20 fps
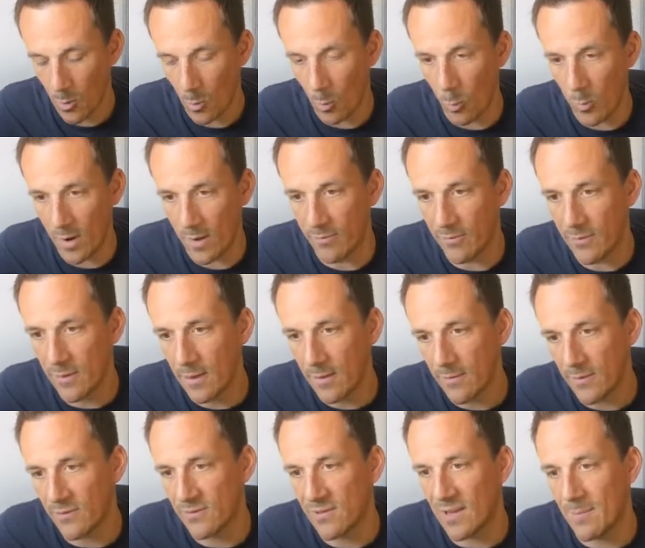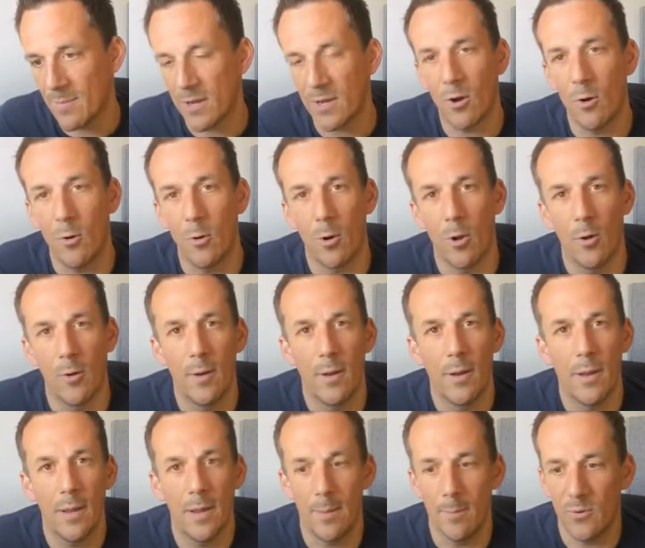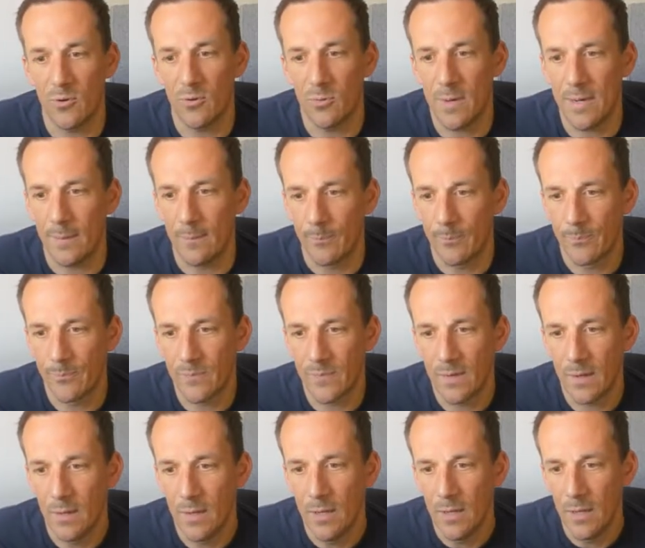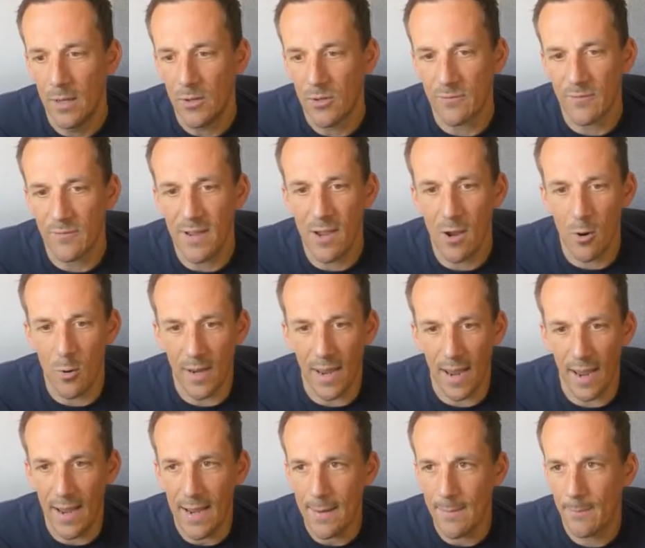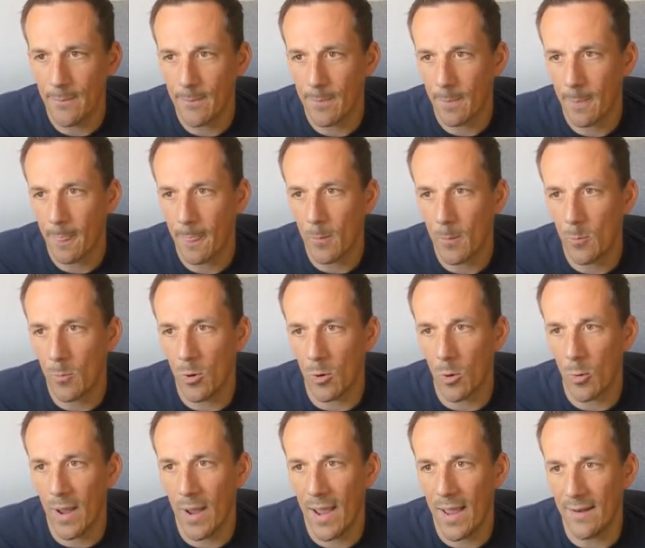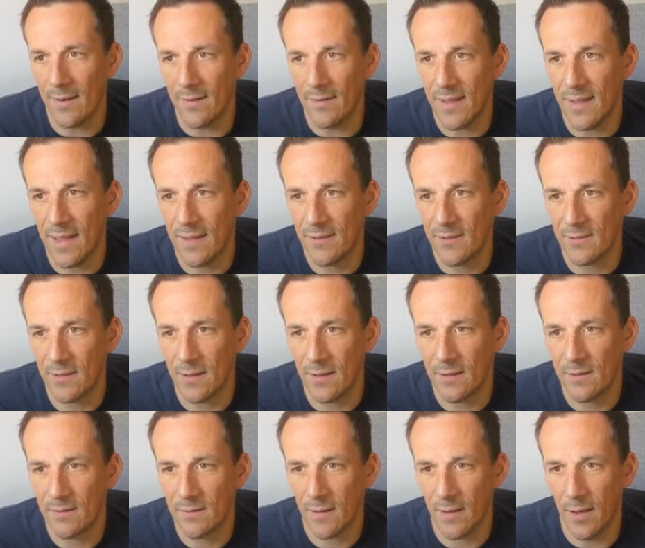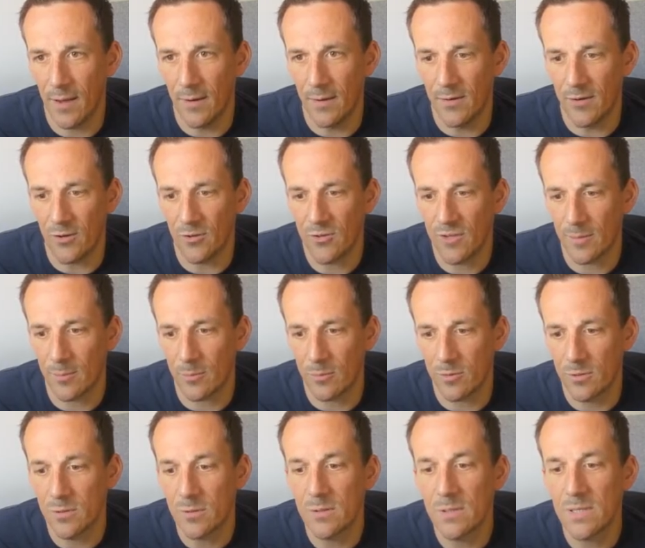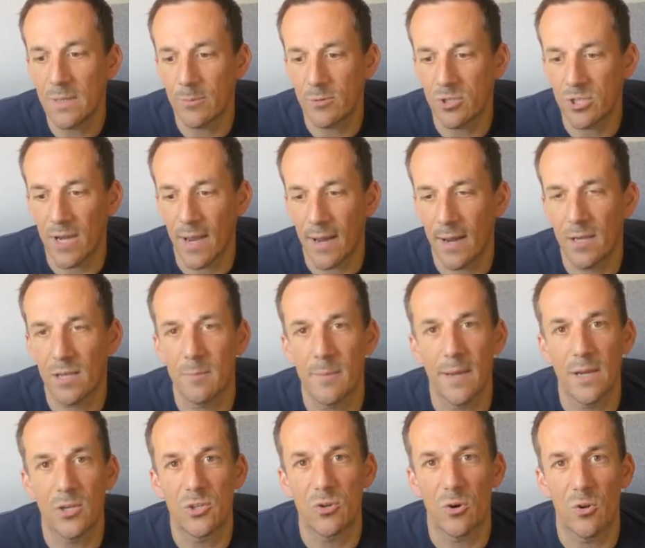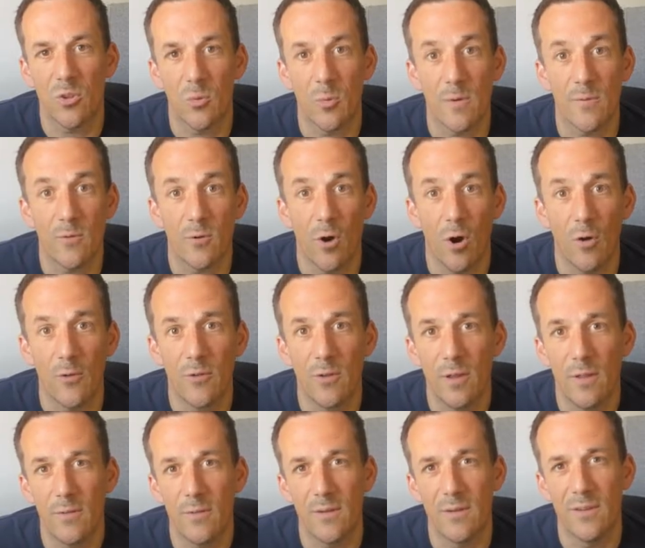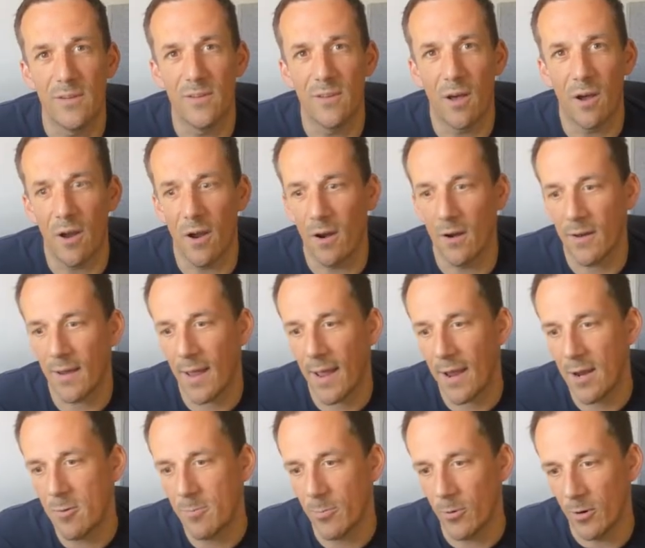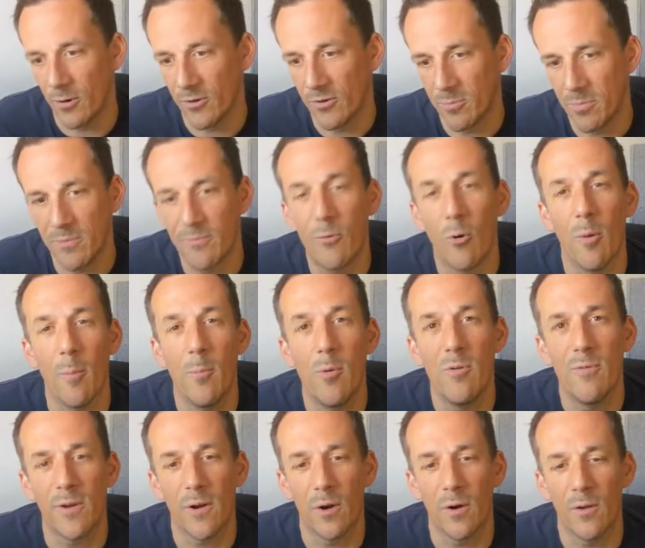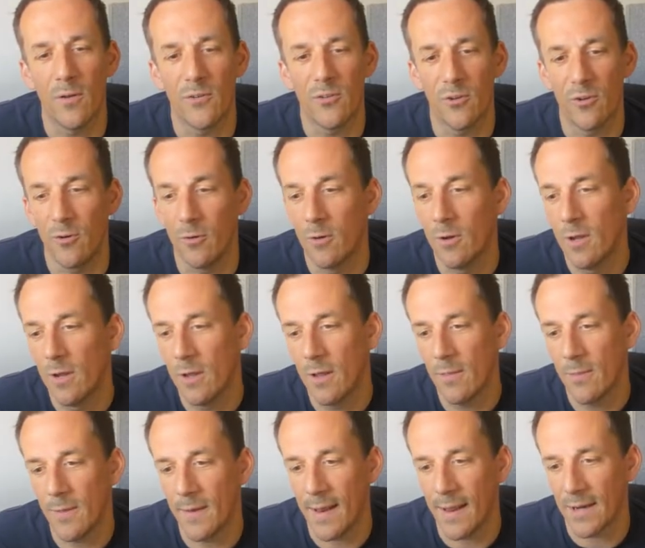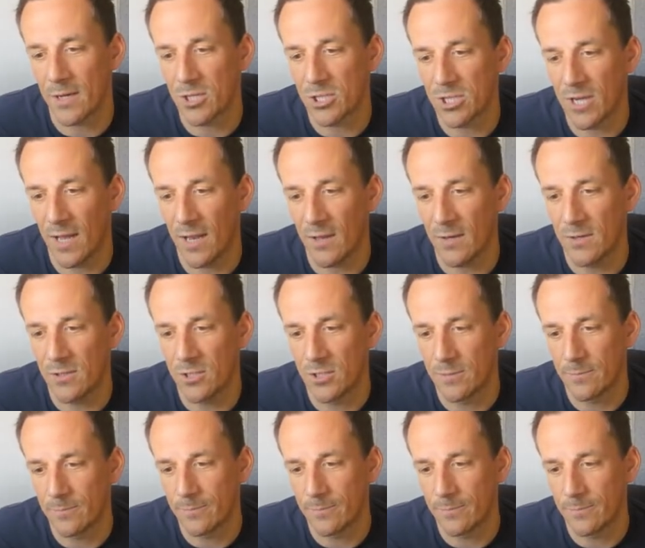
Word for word: with the semicolon in between. So if I hit OK, we'll go ahead and test this and just double check to make sure that we've got the desired output before moving on to the next challenge.